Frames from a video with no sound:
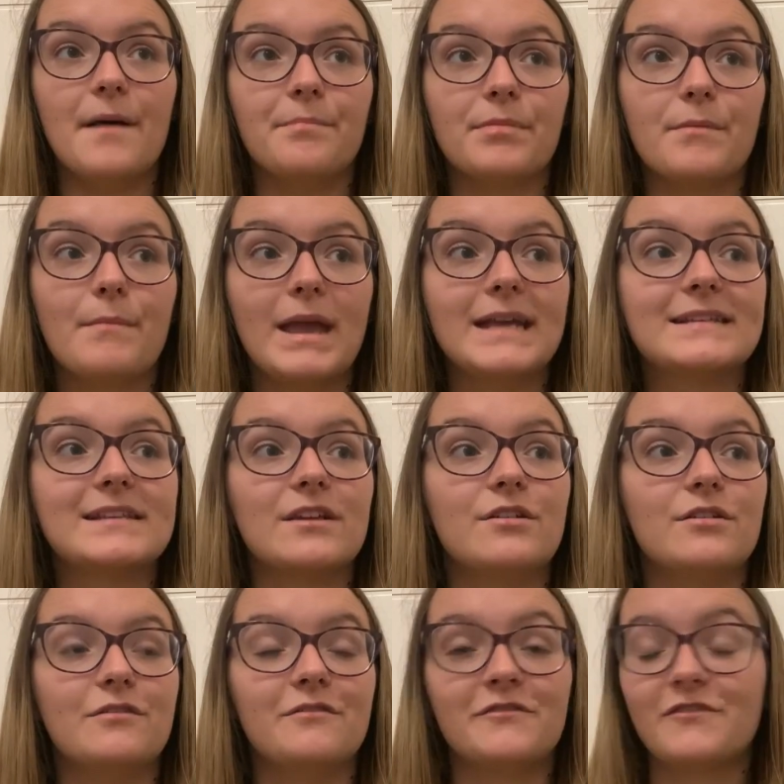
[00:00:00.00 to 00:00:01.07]
makes a
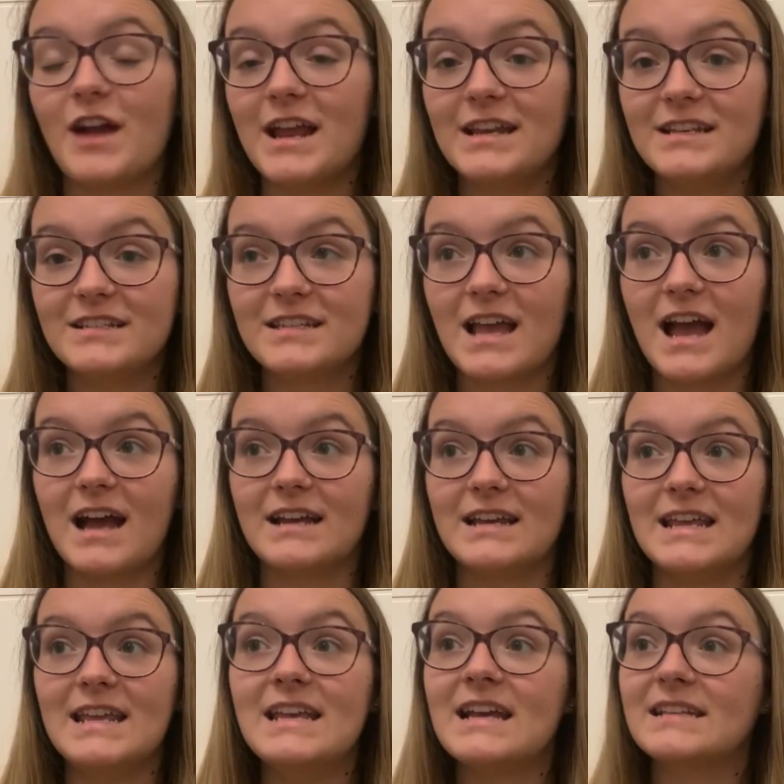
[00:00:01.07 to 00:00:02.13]
new friend, and
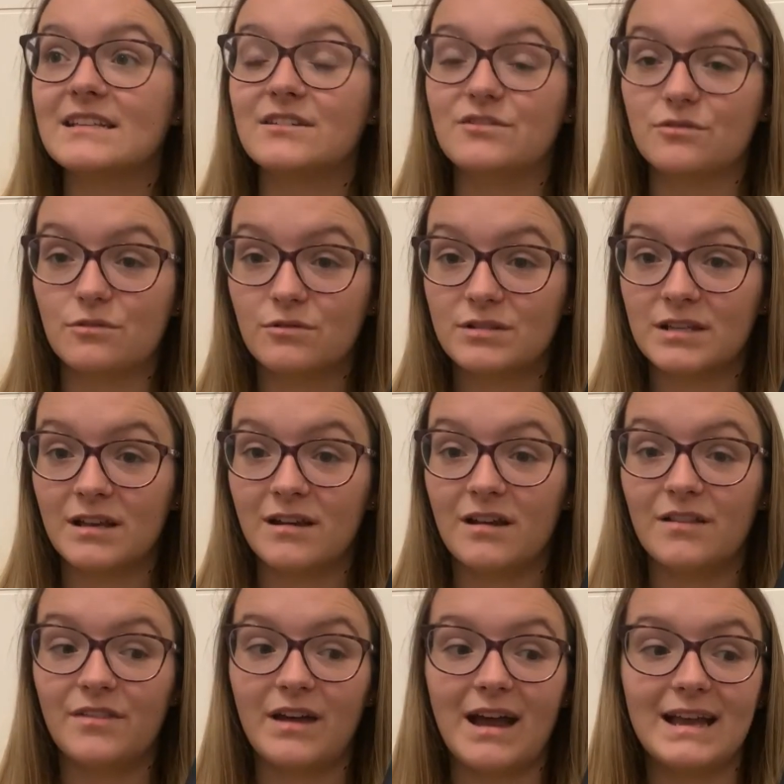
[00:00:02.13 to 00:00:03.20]
he has a
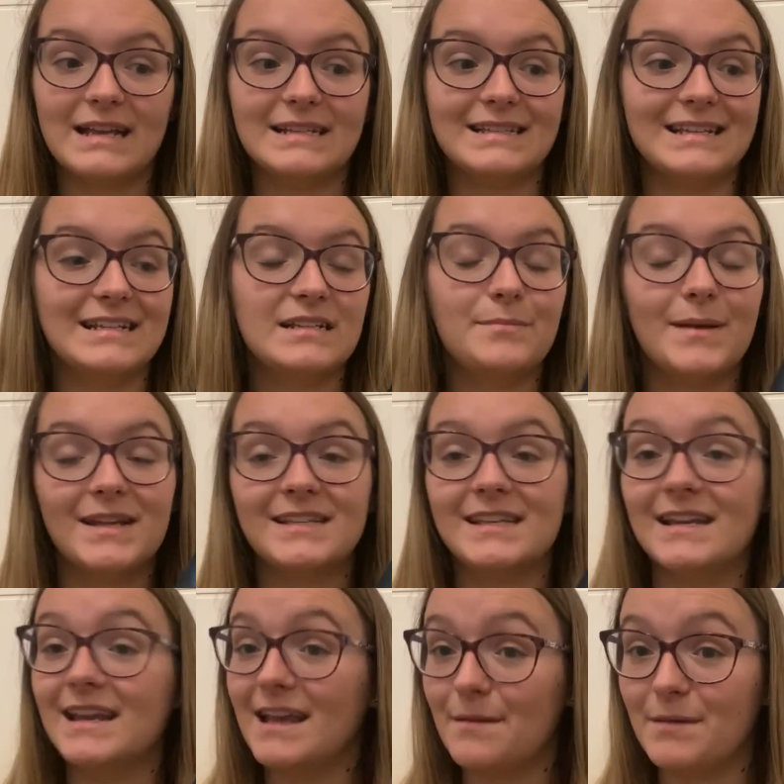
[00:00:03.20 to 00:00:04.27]
daughter that is the
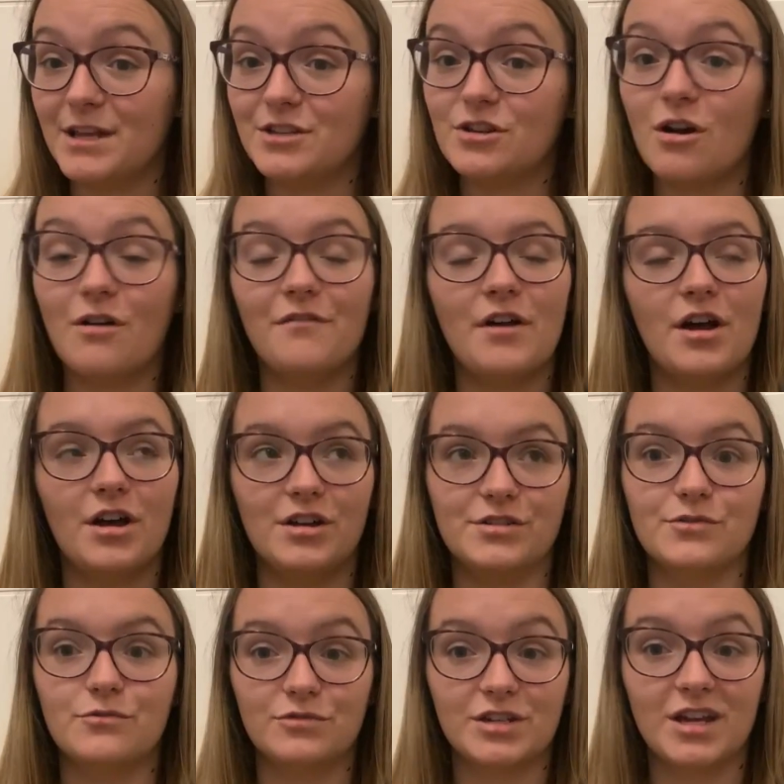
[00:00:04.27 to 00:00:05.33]
spitting image of her
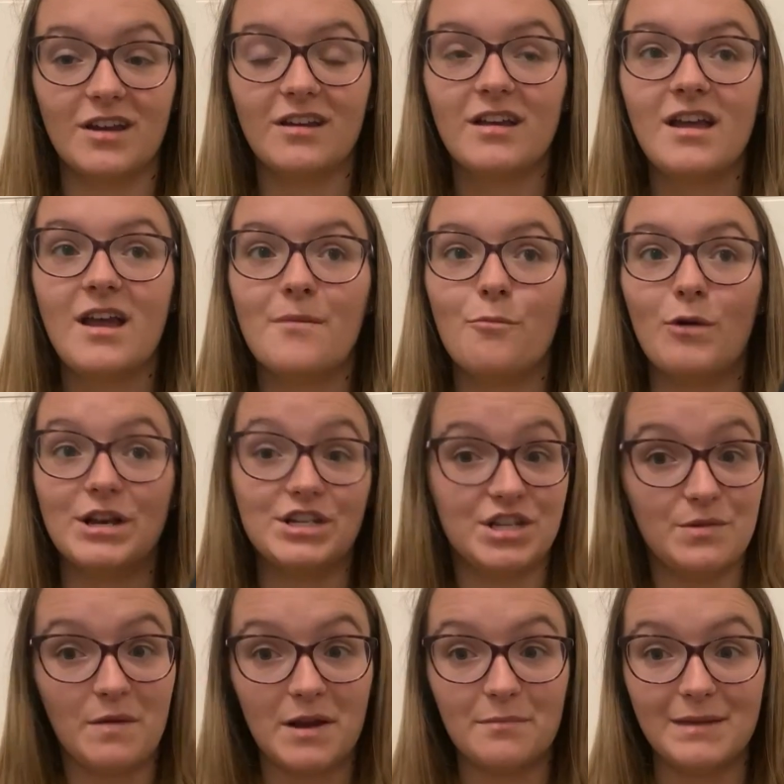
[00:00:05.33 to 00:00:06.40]
daughter when
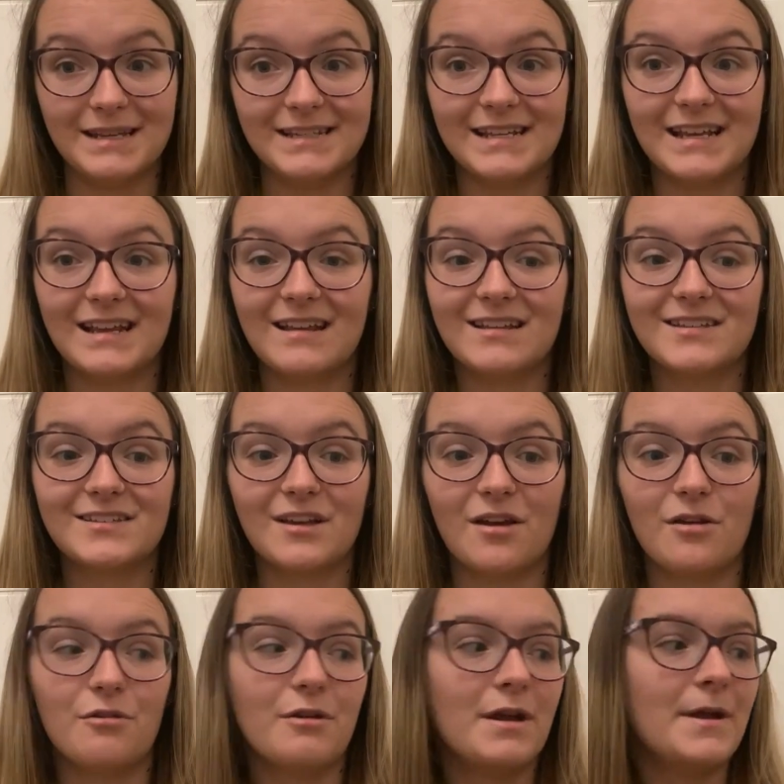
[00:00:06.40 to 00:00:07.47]
she went missing.
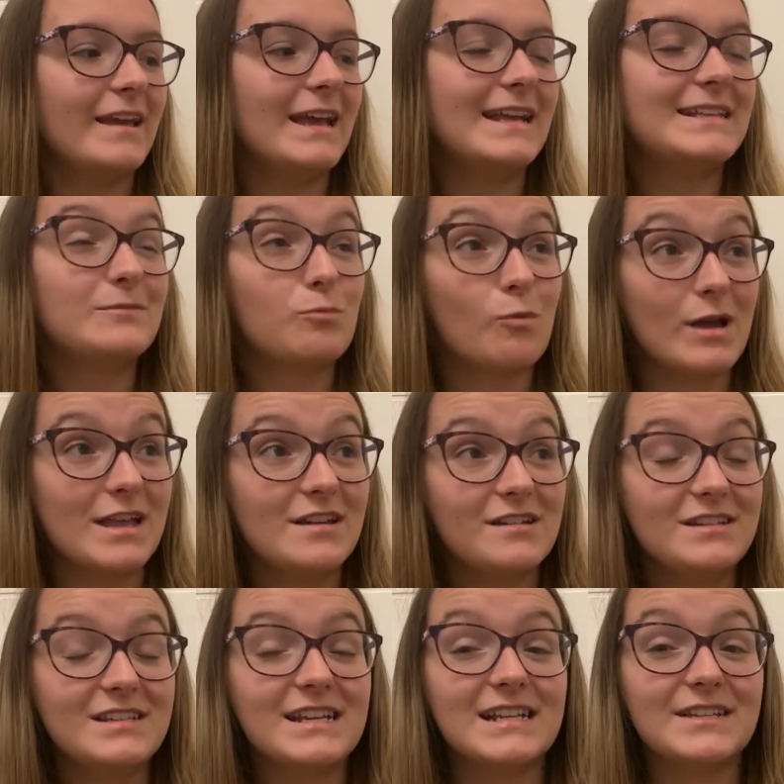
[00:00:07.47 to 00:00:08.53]
So it's
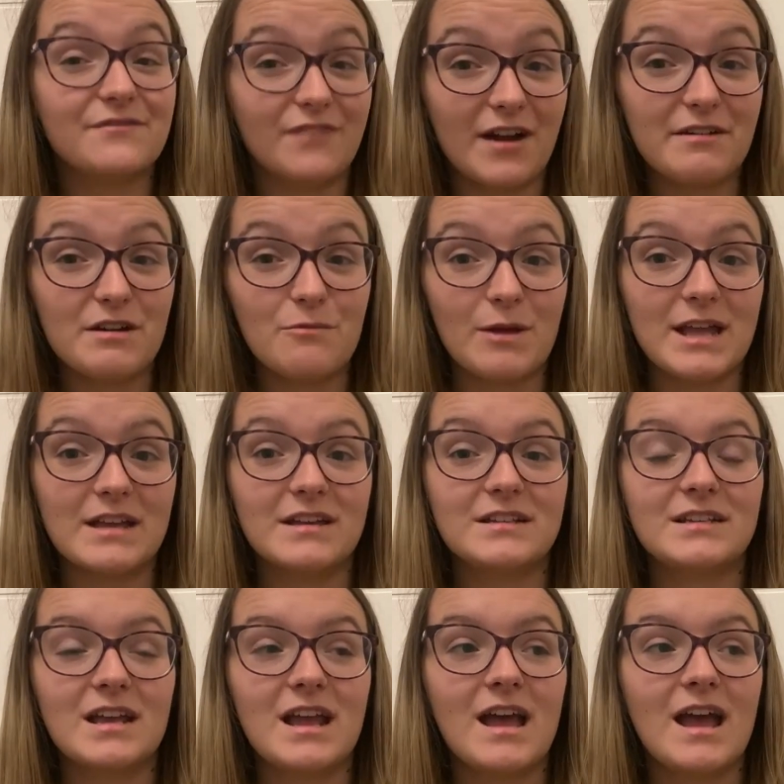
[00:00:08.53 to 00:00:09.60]
weird, it's very weird.